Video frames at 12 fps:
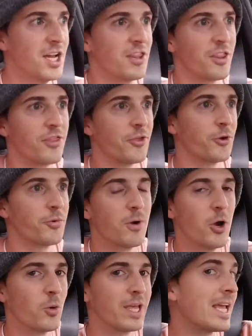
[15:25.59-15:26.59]
The third
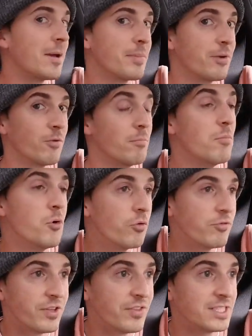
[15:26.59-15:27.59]
row can't be
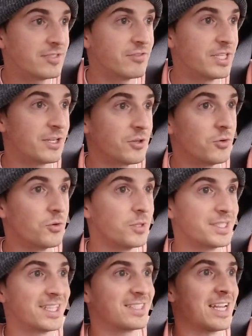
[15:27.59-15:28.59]
removed in this vehicle. It
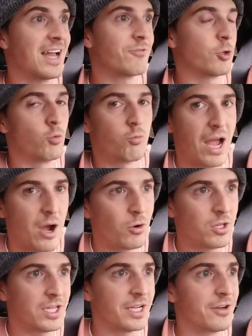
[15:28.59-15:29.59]
doesn't have the ground
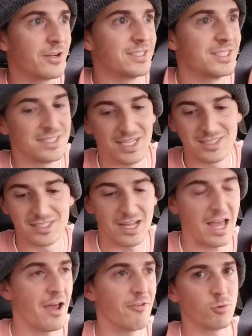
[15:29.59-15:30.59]
clearance. It doesn't
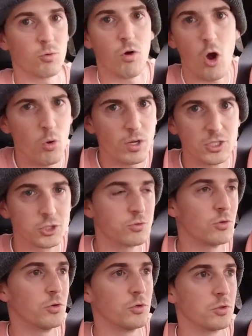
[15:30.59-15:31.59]
have crawl
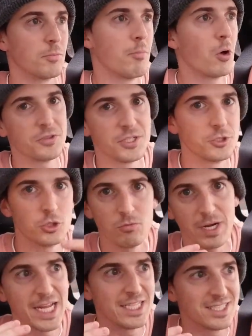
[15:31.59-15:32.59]
control or
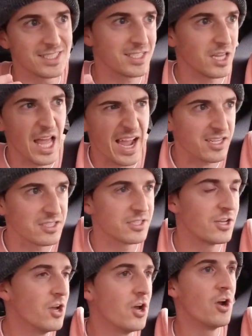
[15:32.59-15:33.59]
multi-terrain select
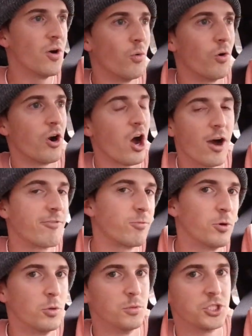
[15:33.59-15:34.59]
or
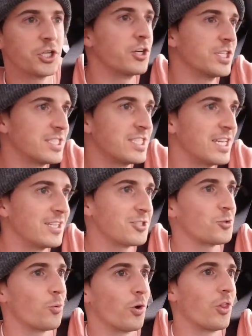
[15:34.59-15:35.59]
off-road turn assist
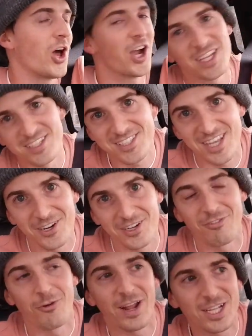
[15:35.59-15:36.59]
or a locking center
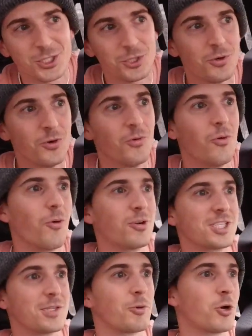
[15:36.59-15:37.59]
differential or
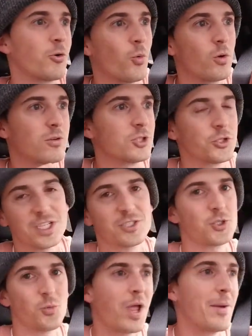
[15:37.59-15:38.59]
some trick
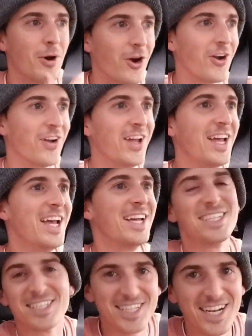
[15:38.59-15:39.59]
sway bar
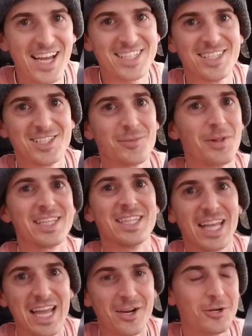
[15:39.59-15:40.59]
disconnect system like the
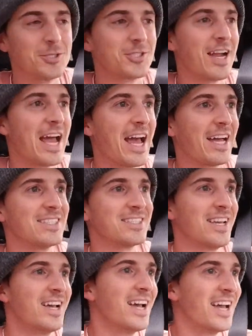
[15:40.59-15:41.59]
Land Cruiser has.
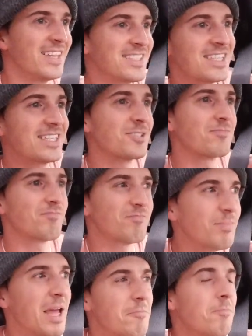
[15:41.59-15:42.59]
This thing has
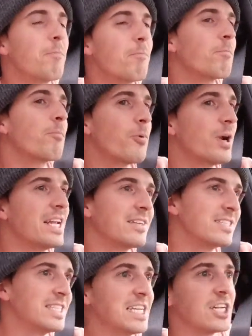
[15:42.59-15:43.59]
been pretty
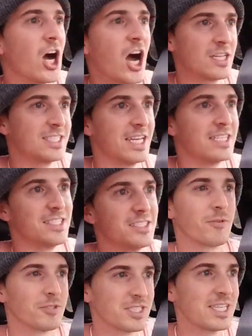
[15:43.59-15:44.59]
decontented.
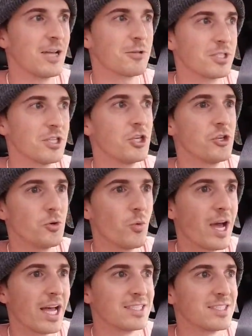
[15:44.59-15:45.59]
For sales in the
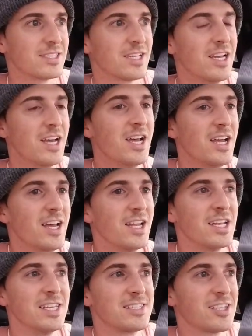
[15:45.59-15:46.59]
US,
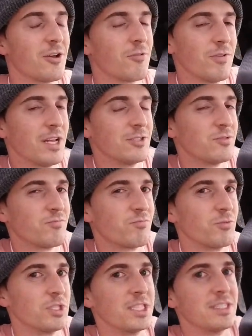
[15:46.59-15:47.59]
Nissan has
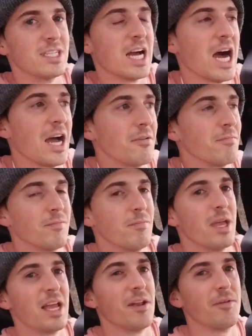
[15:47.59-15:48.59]
really not
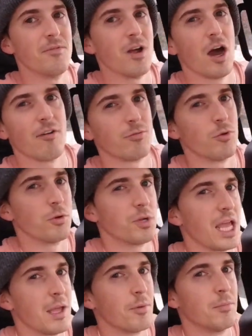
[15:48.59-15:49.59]
made off-road
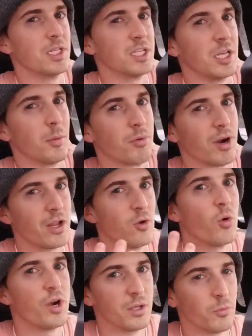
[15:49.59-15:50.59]
capability a
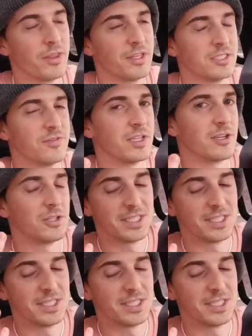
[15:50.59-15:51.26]
priority with this vehicle.